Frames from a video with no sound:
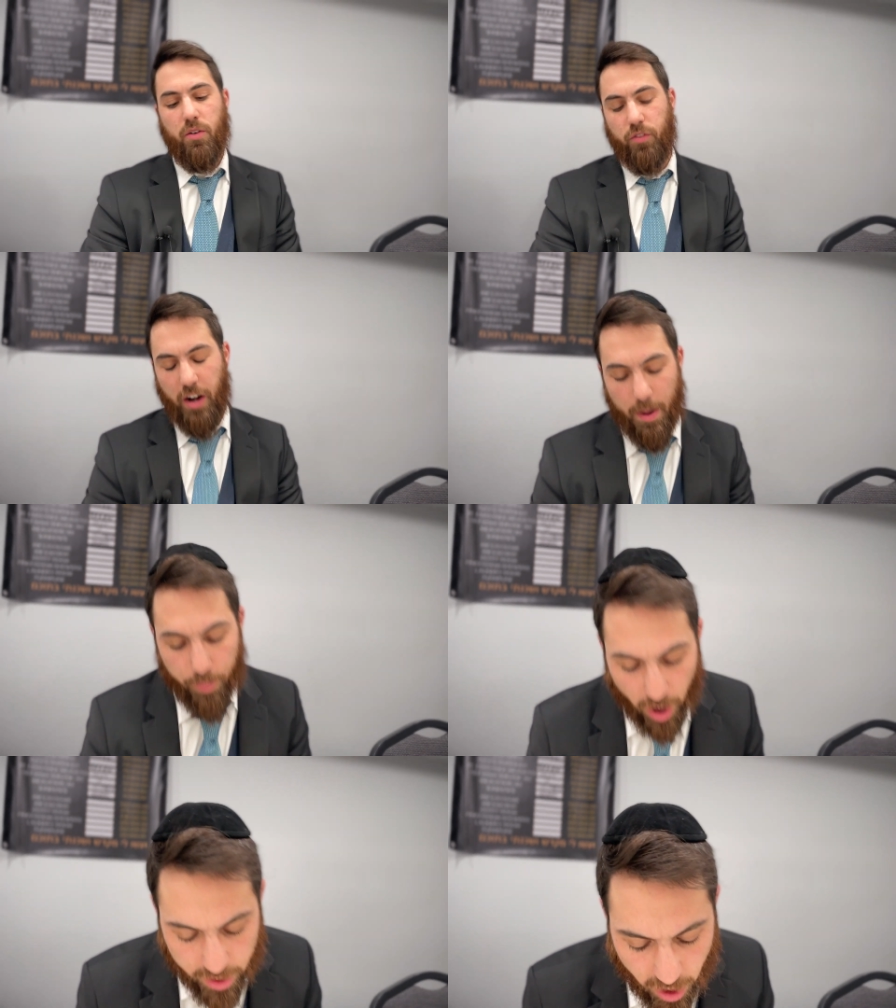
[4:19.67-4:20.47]

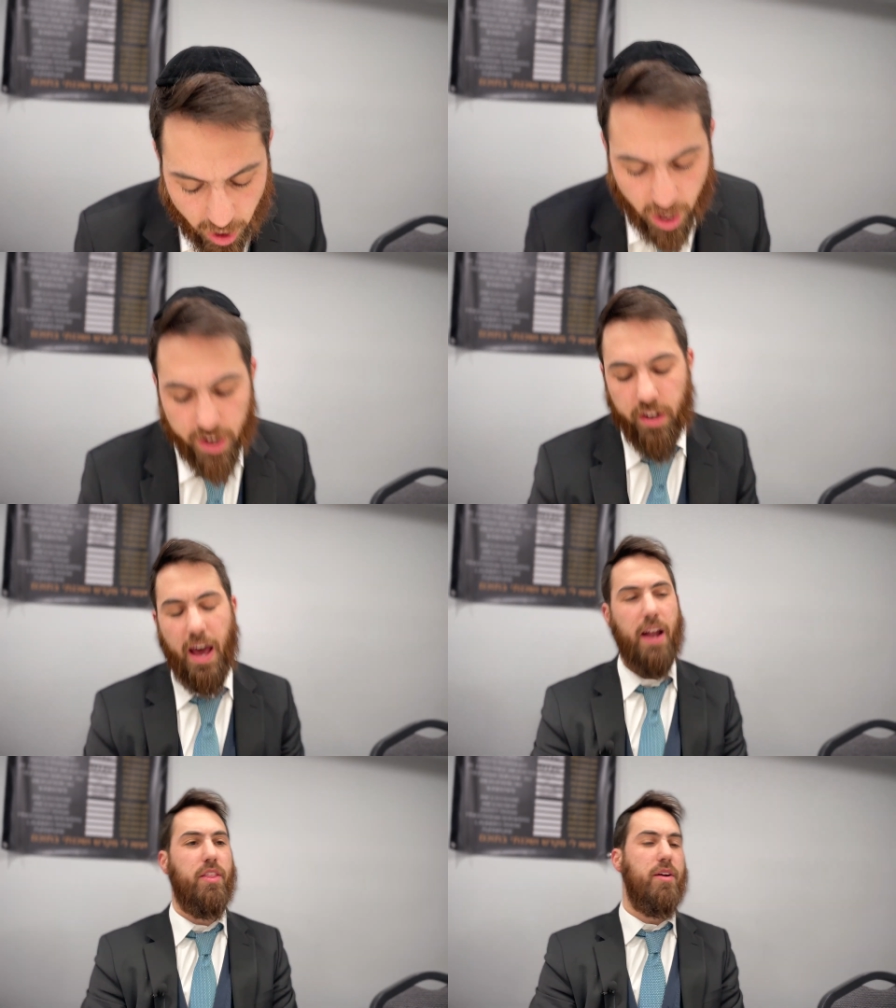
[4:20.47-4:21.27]
Rabbanon,
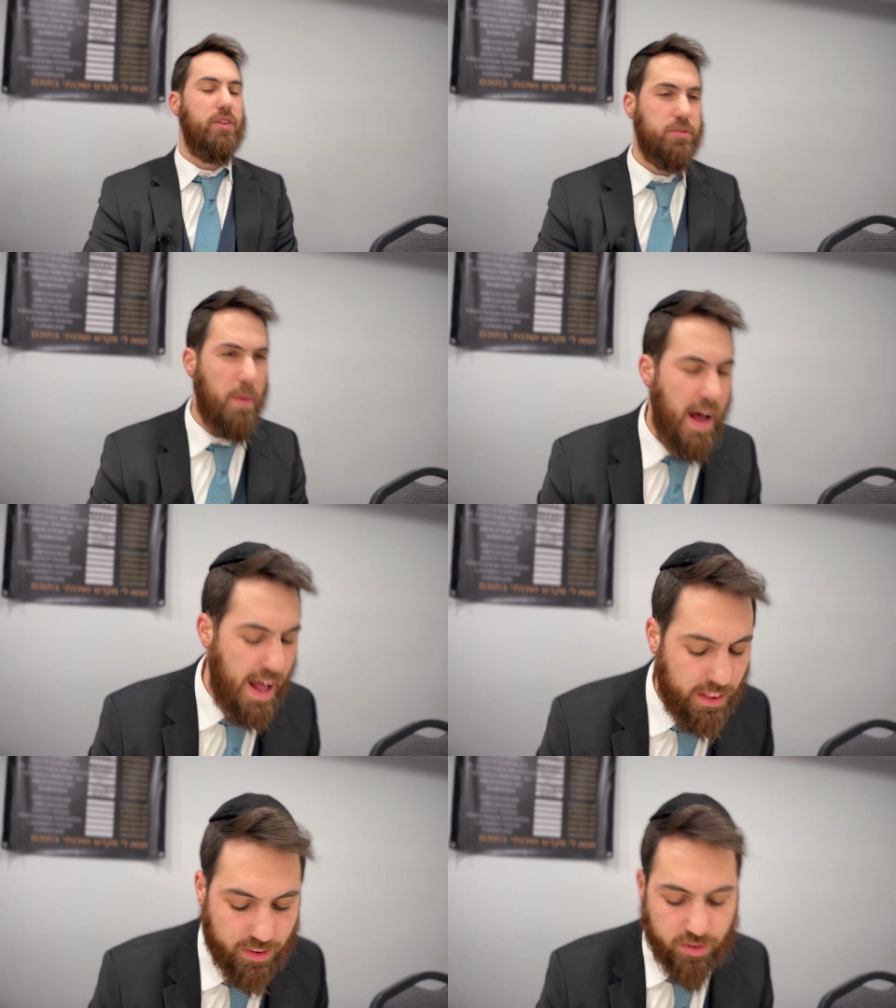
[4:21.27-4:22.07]
how do they
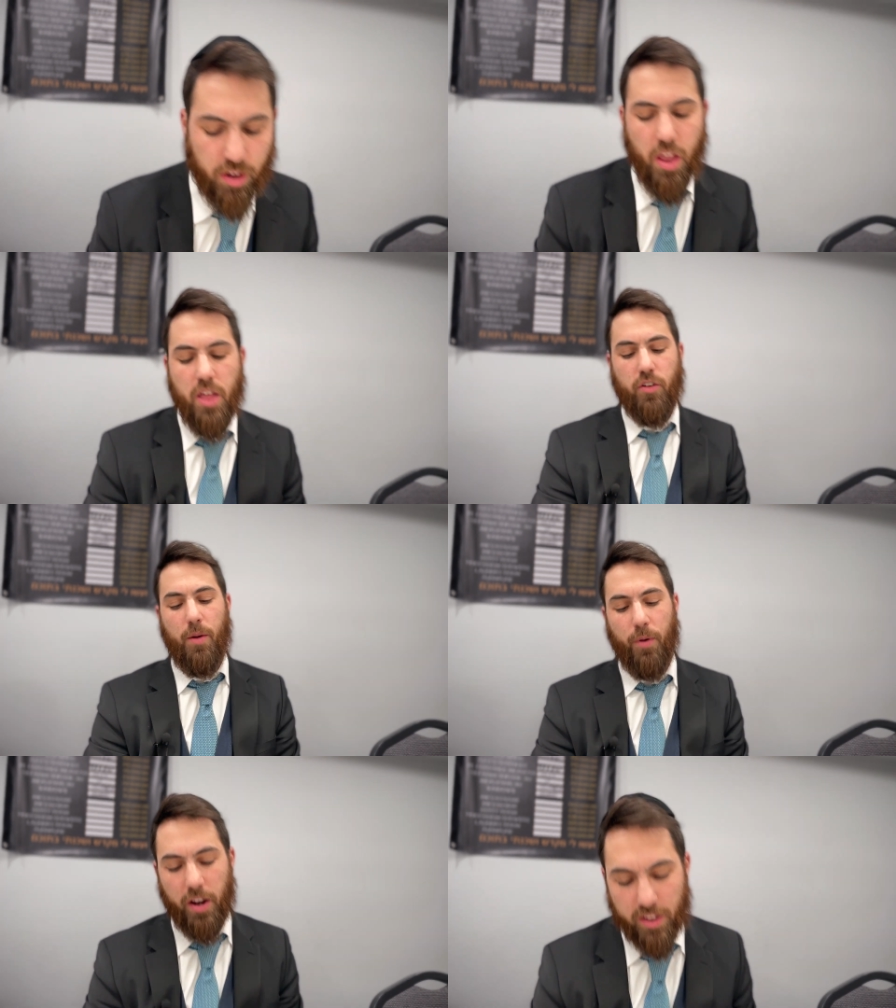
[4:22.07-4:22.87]
respond? The
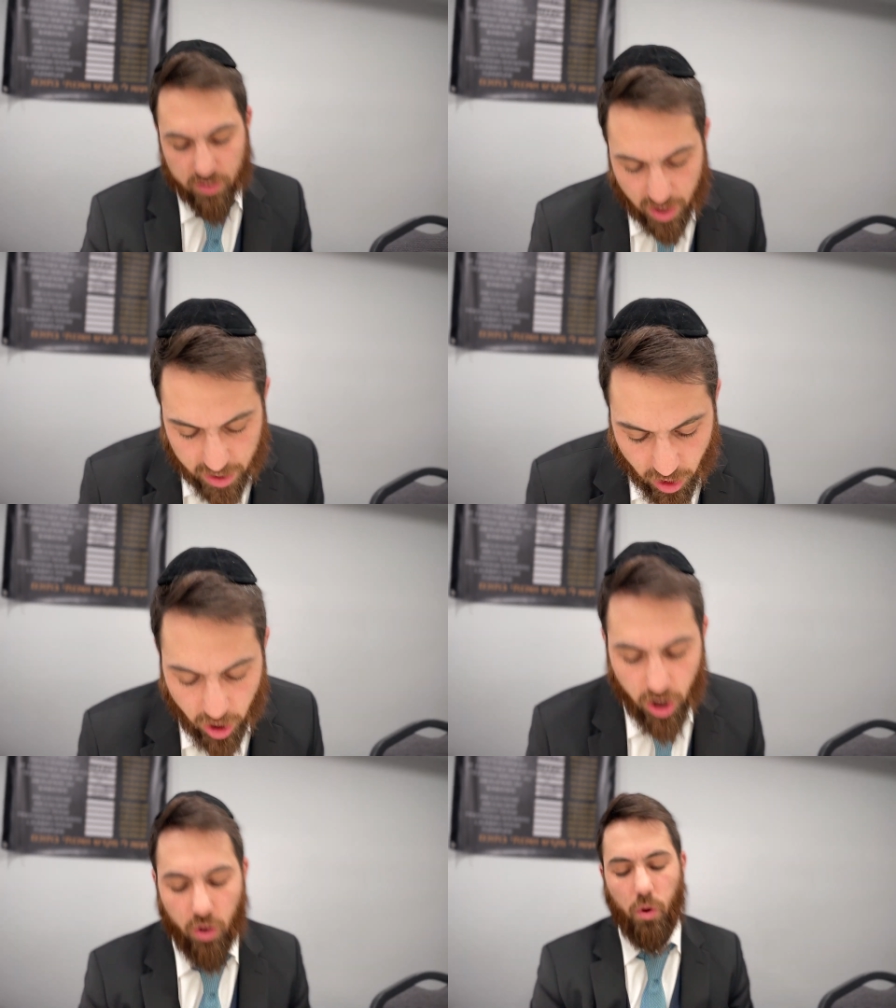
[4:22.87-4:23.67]
Rabbanon say
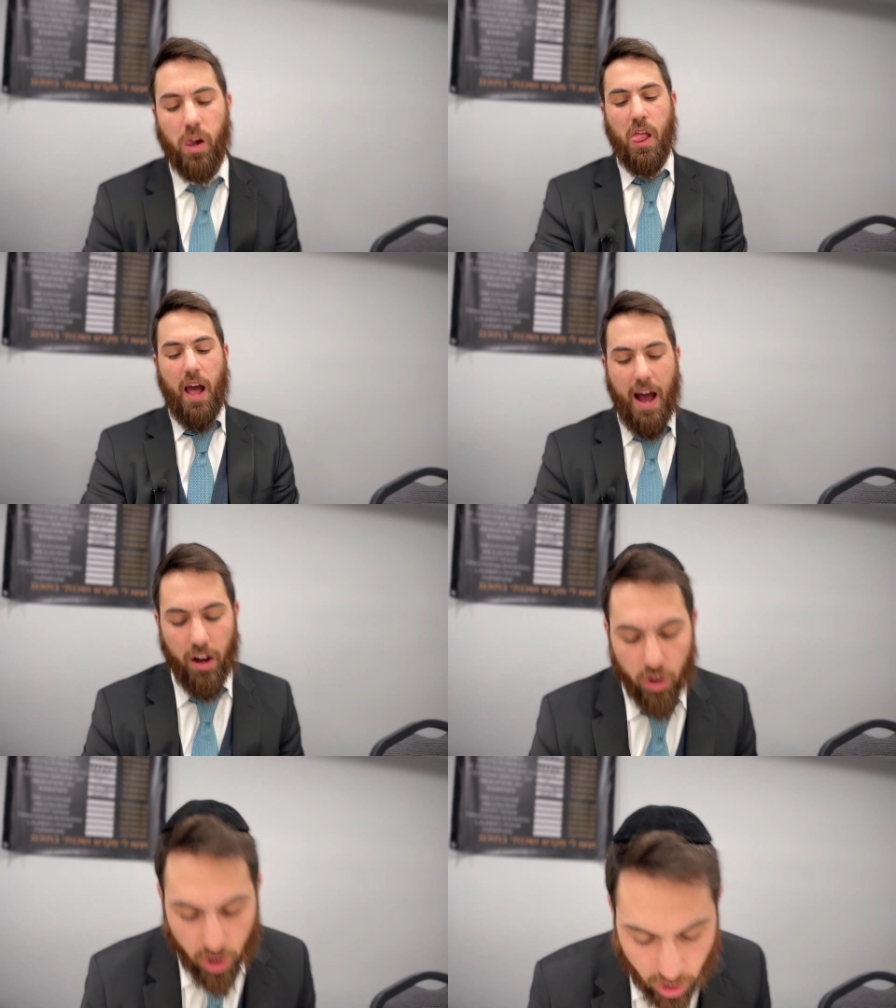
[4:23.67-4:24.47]
no.
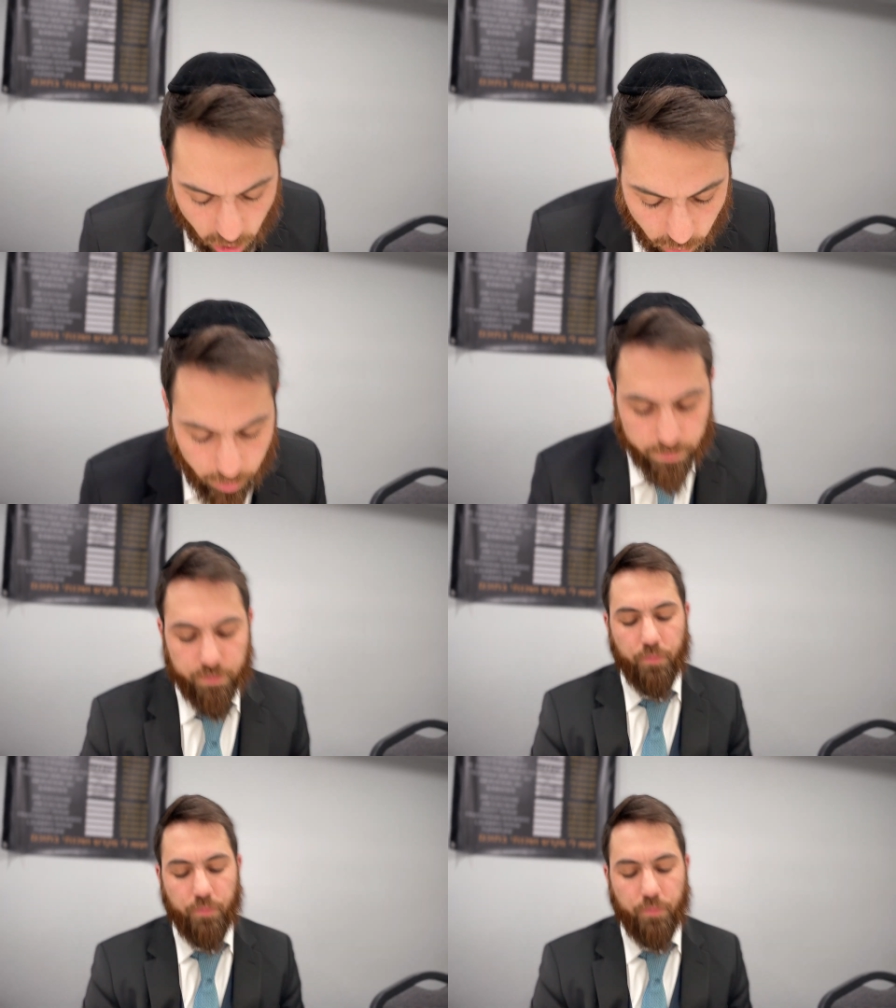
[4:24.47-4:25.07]
Aho,